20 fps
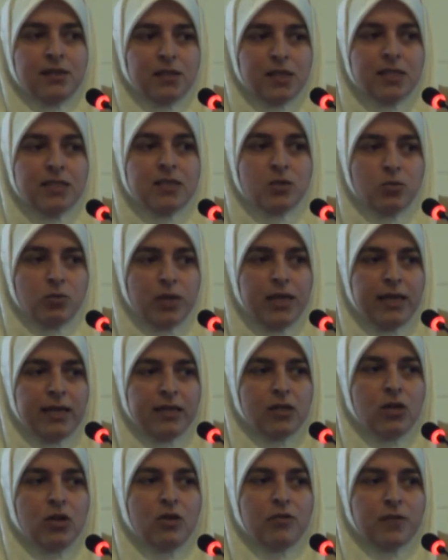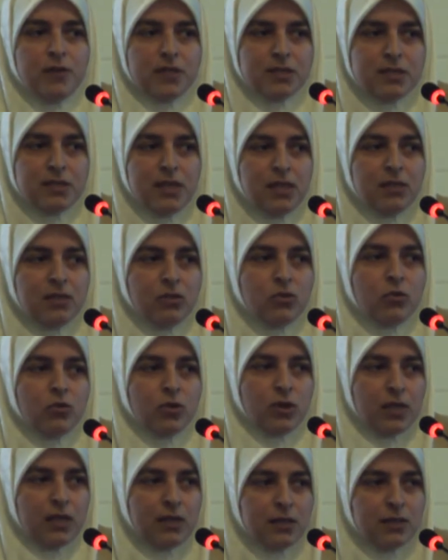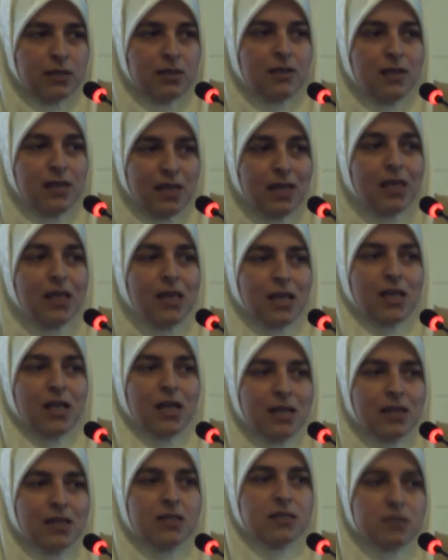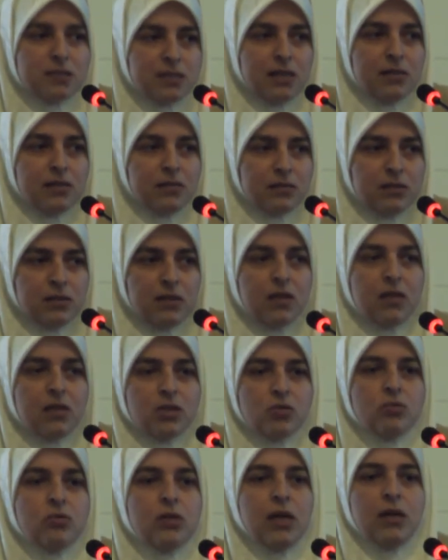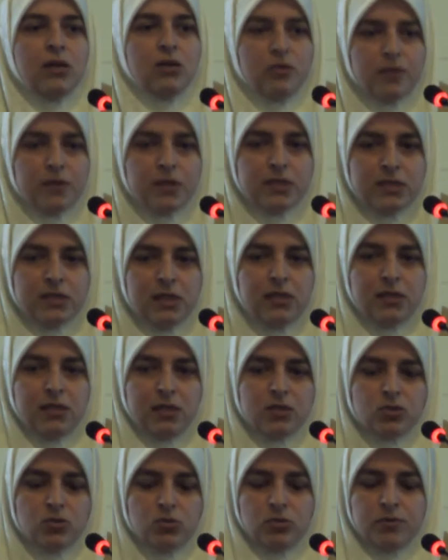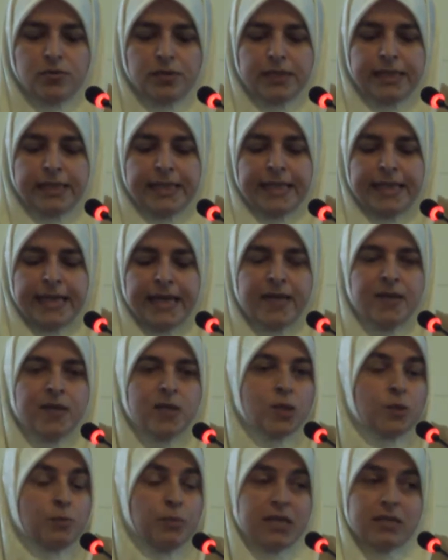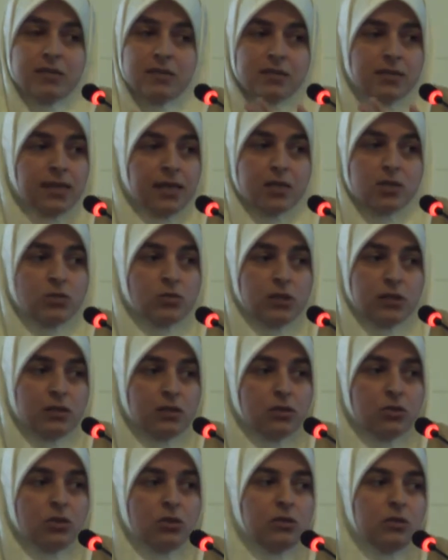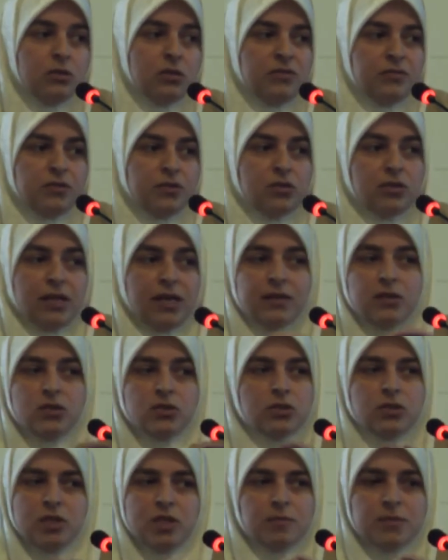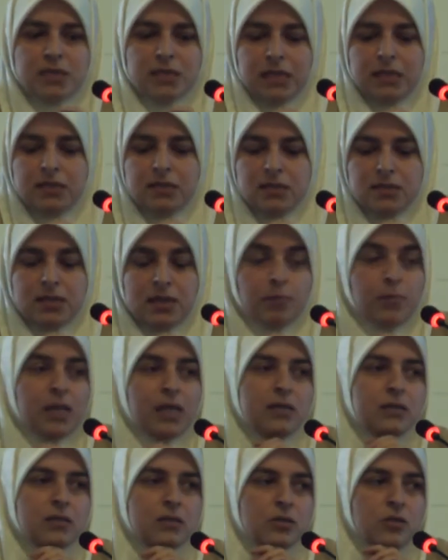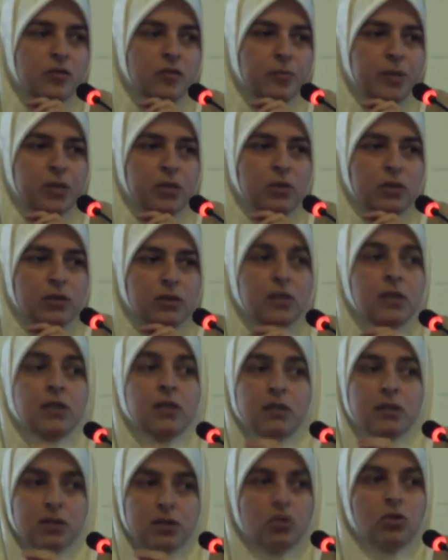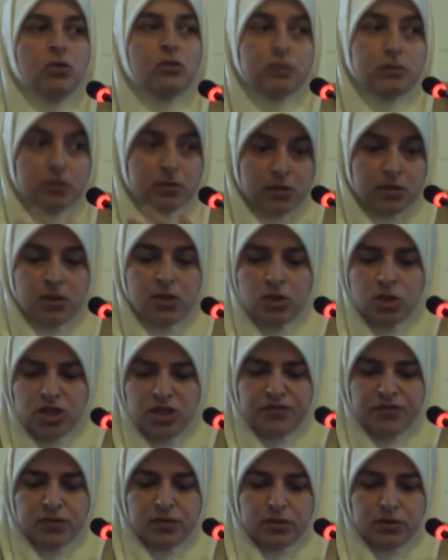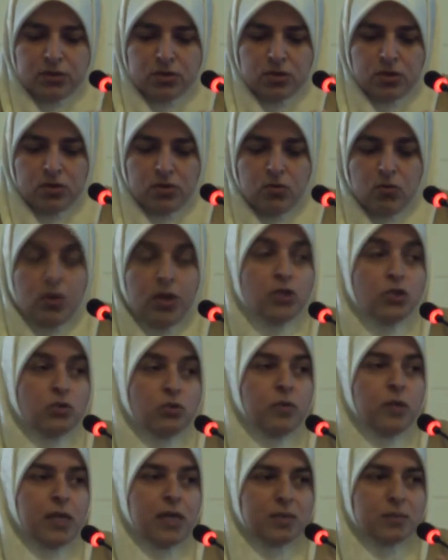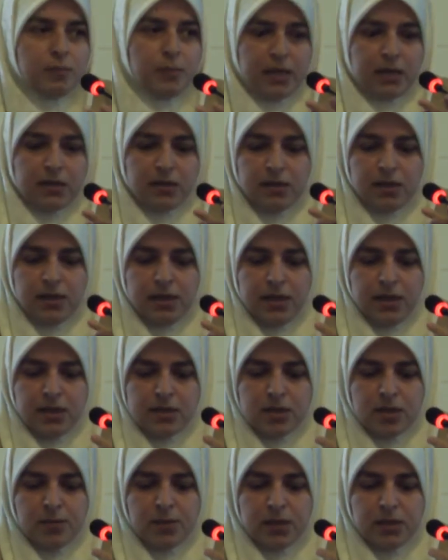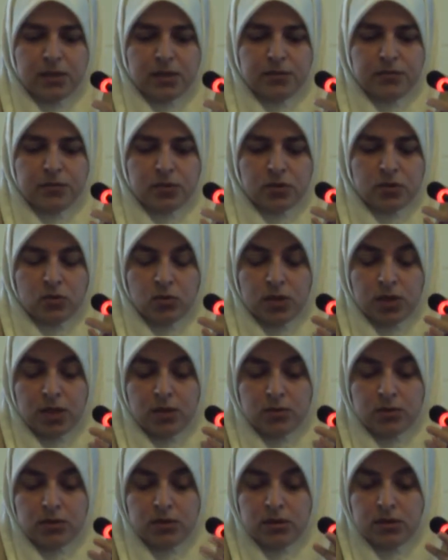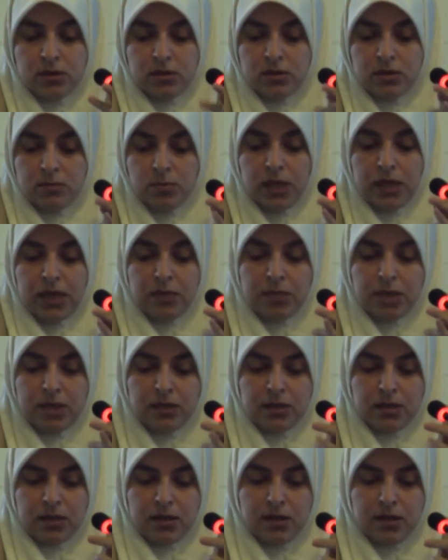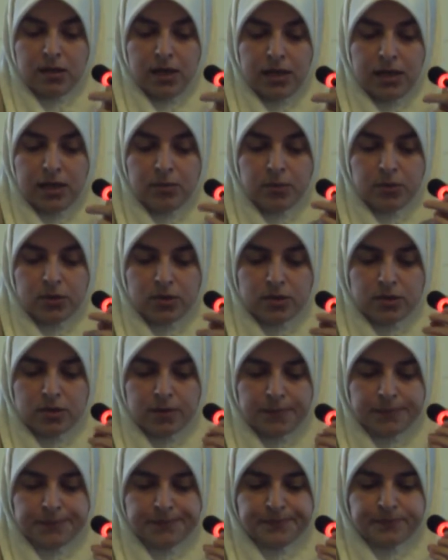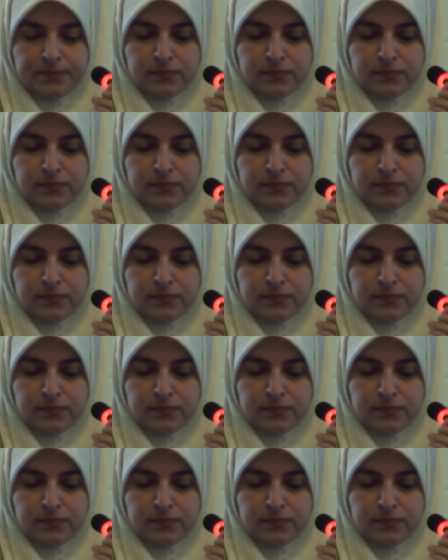There is a way of the state to thinking like a state. The rationale of the state takes over, and the spaces actually did not differ, and the circumstances and balances of power did not shift. So why should we expect something different without blaming any party?